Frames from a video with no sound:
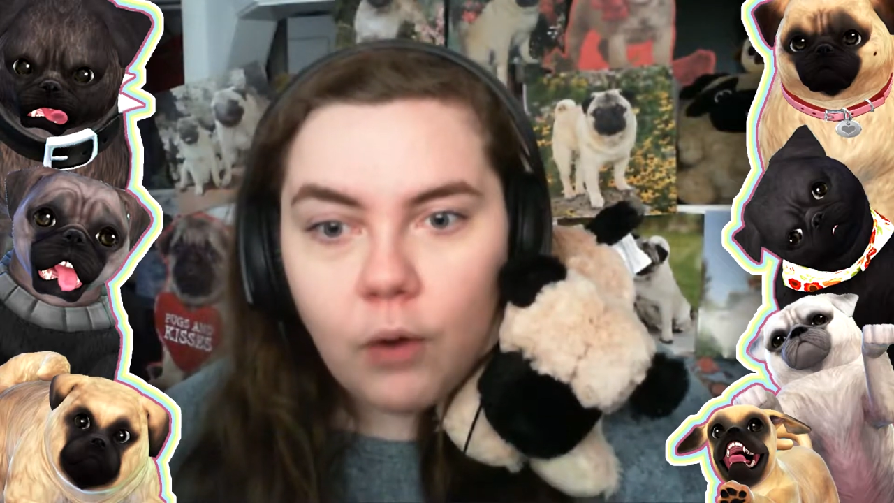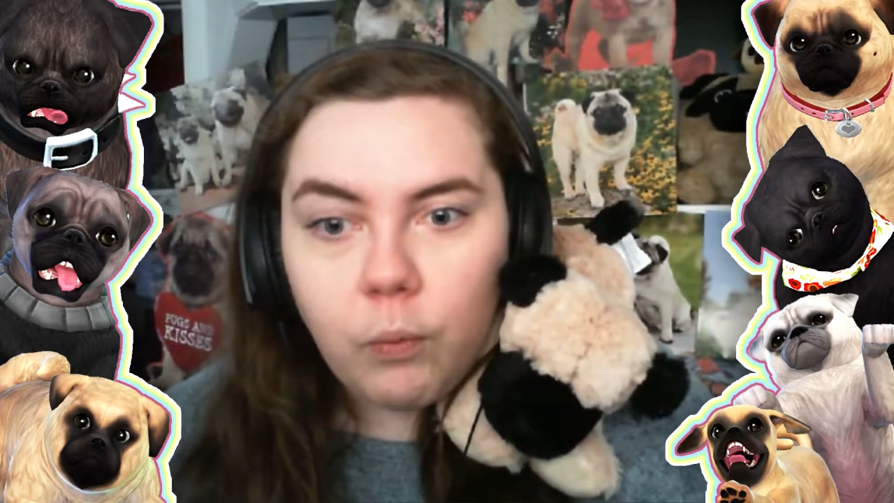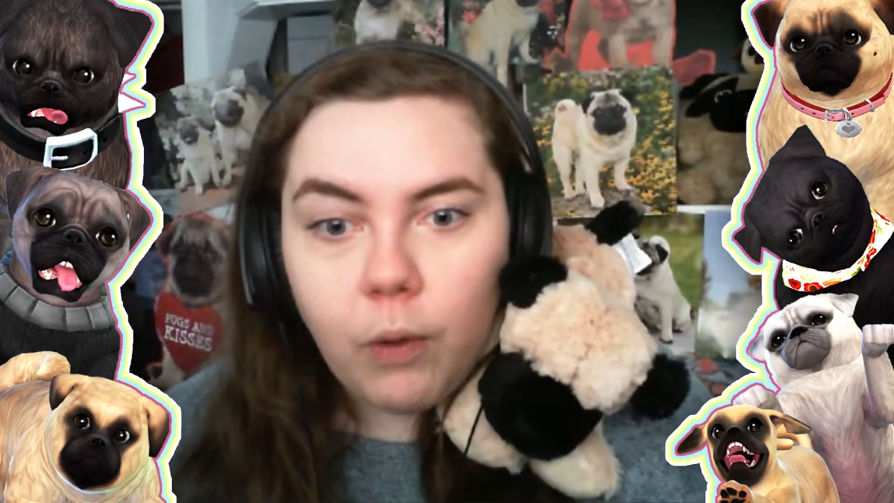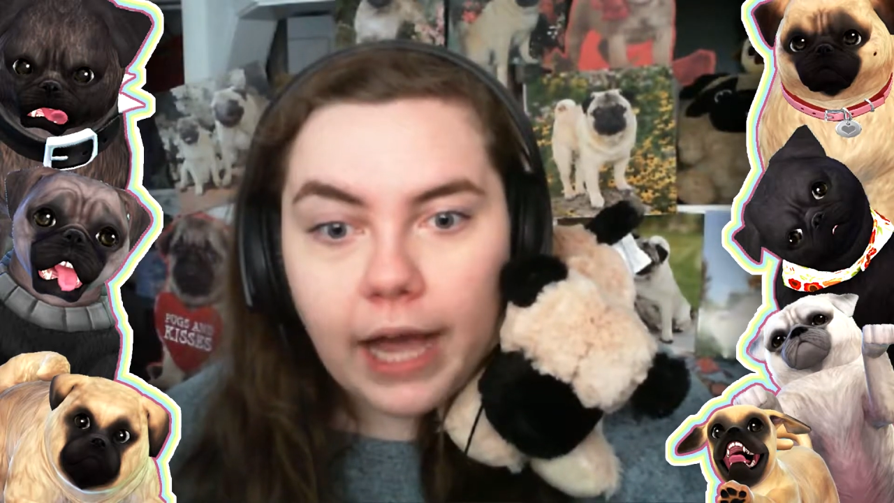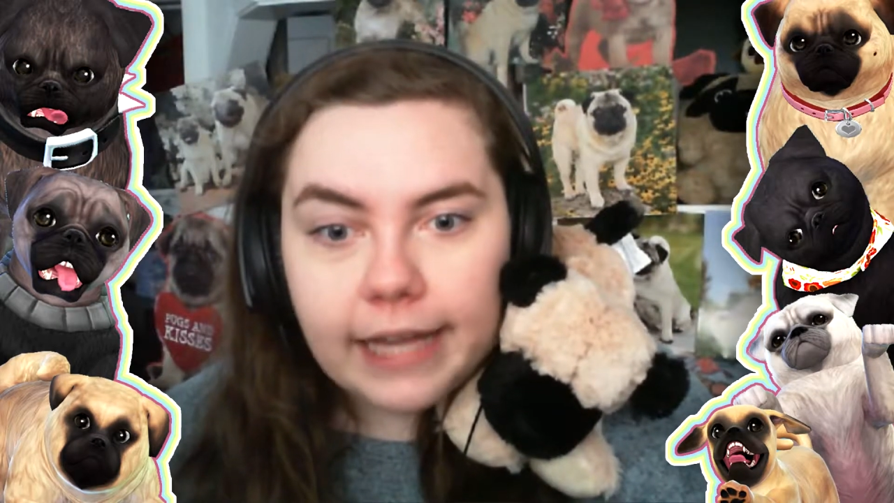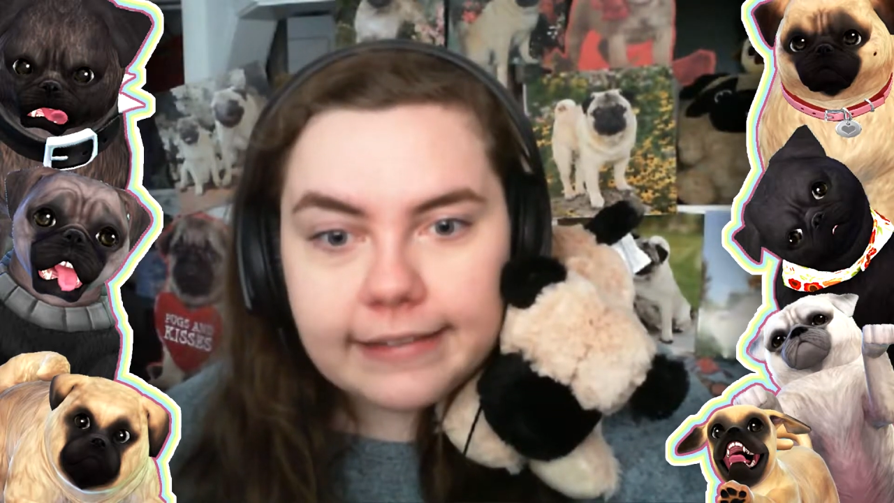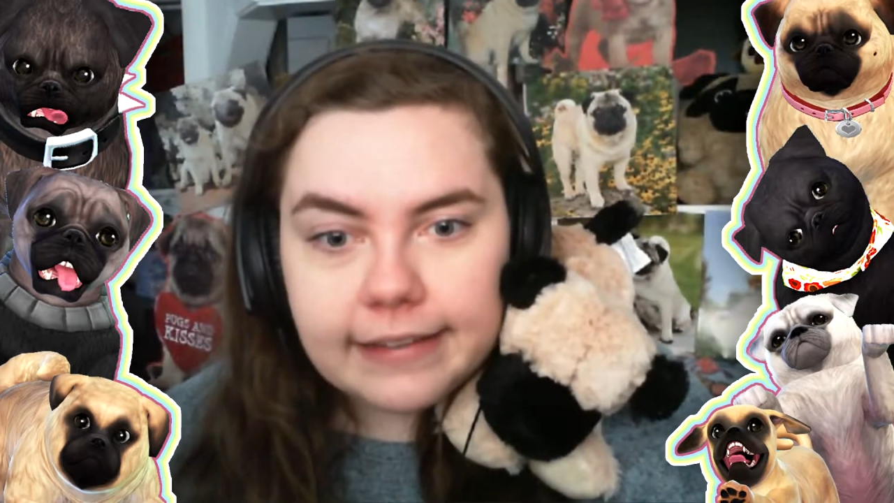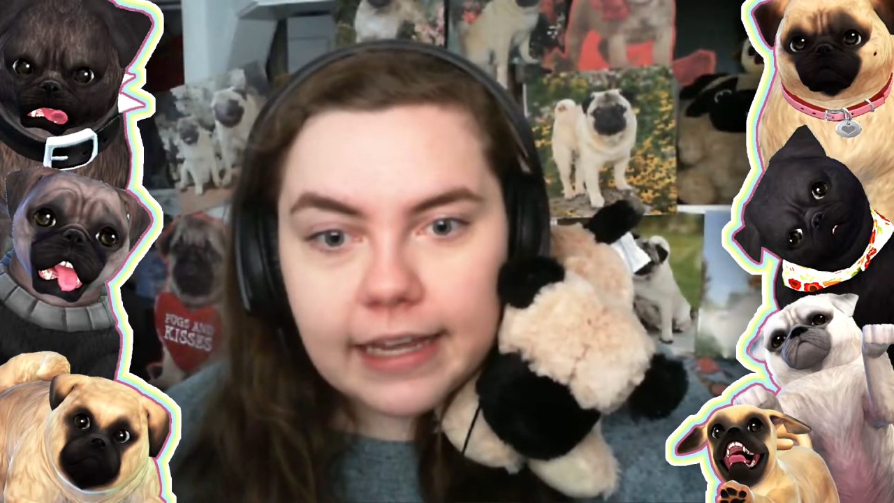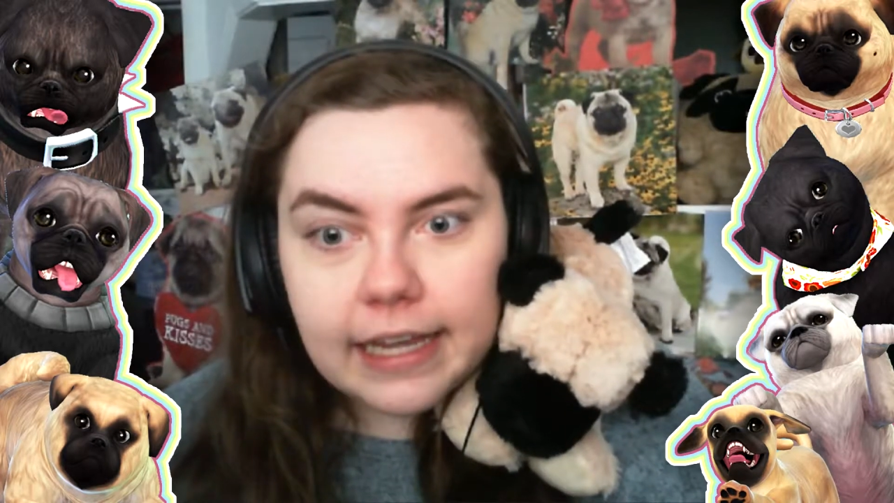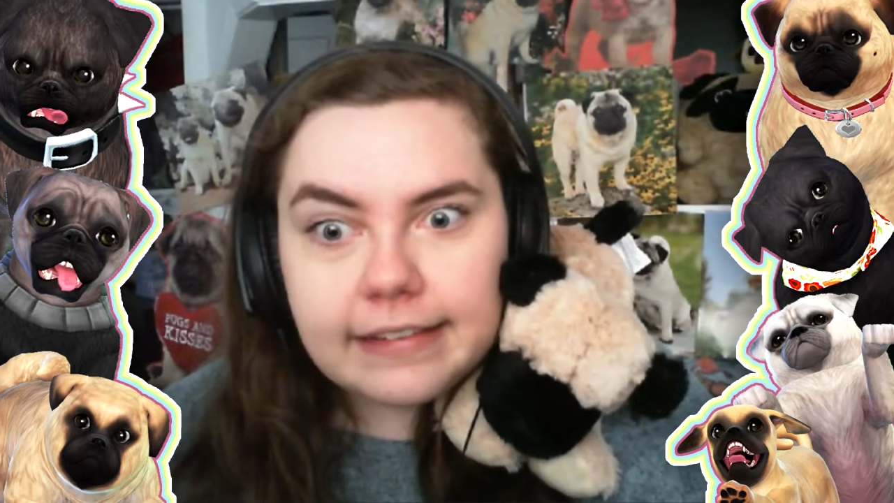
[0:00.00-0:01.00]

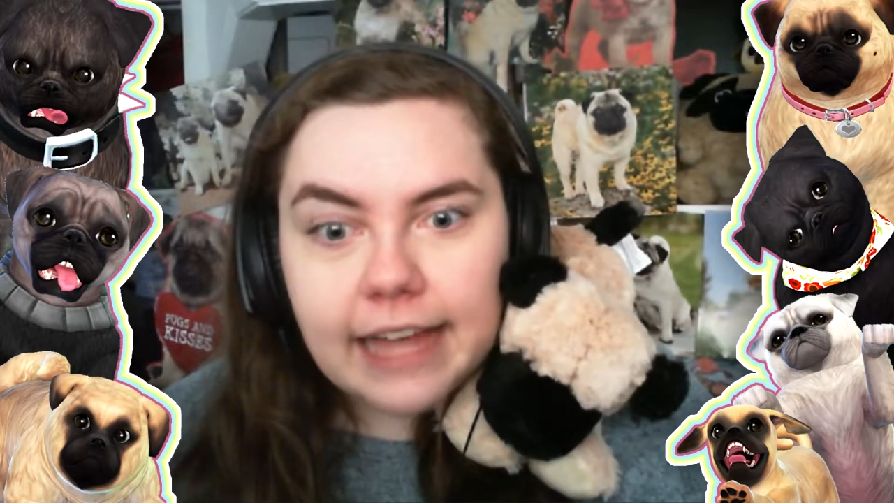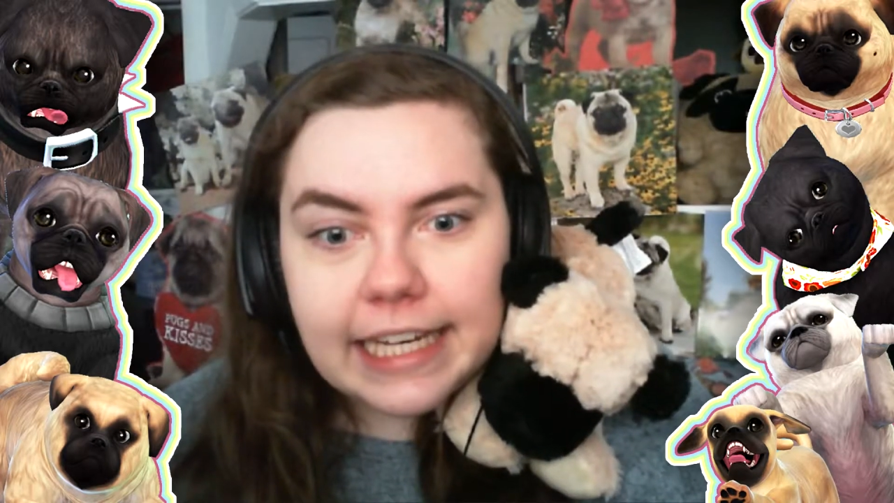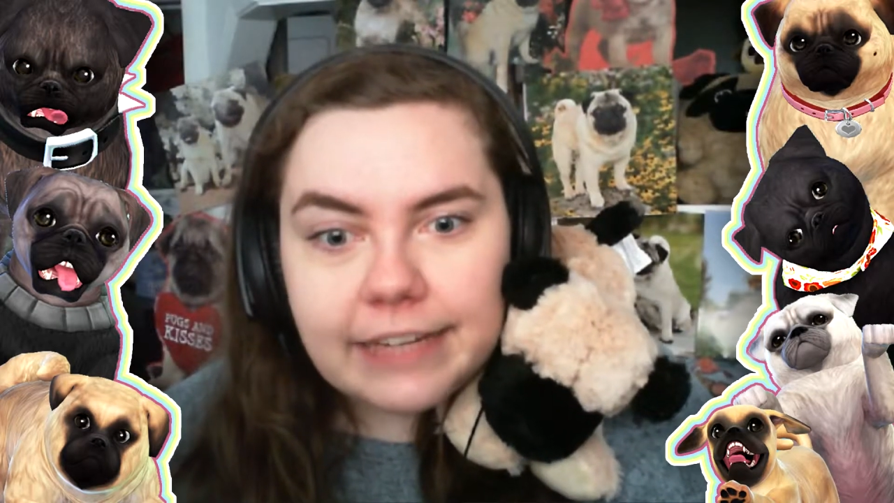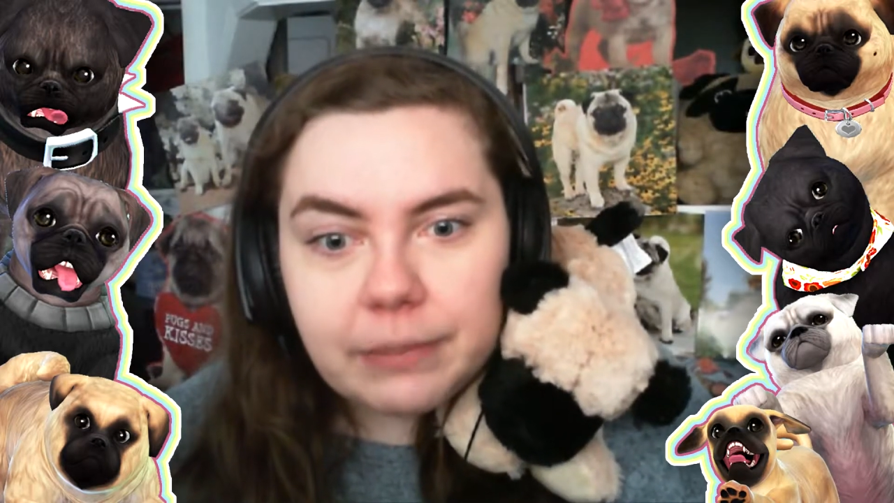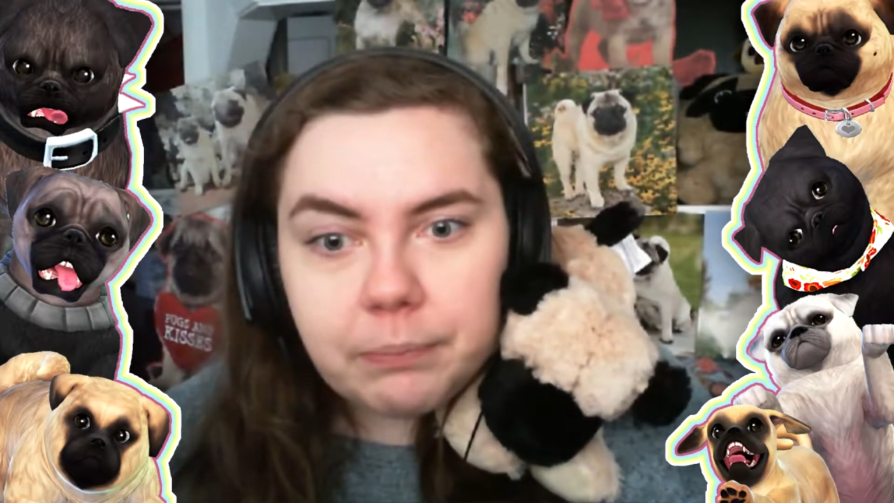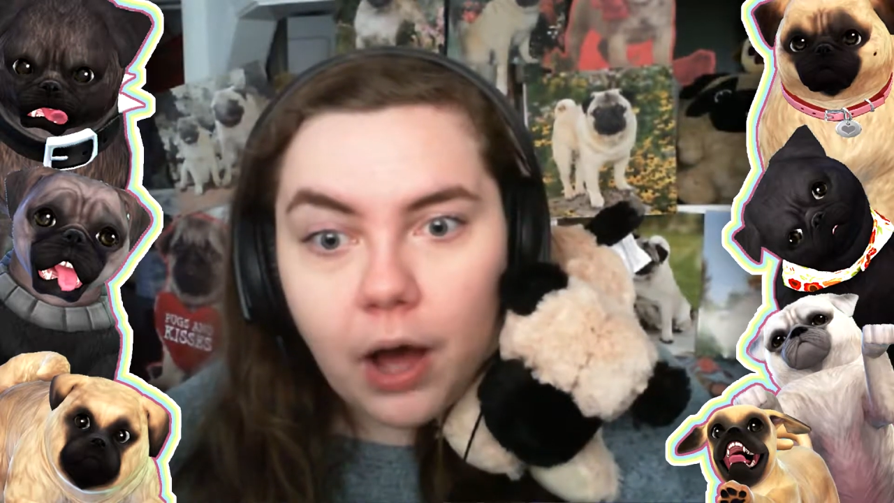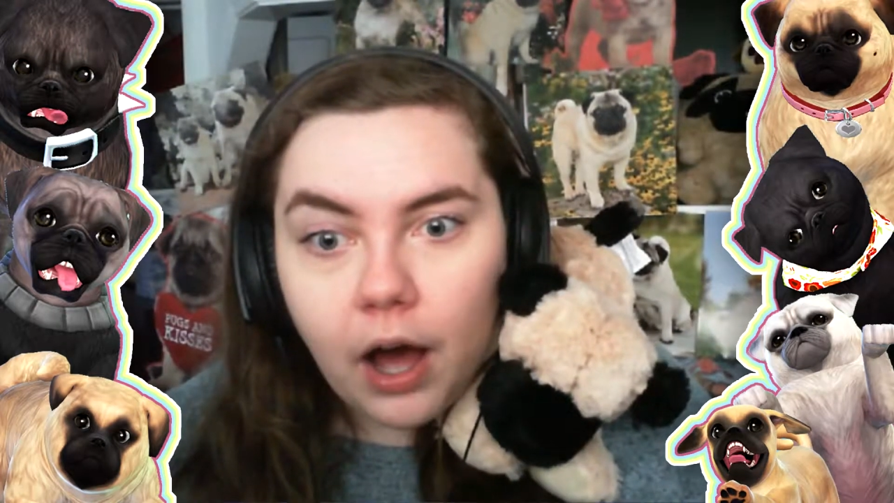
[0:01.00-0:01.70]
What? Is that even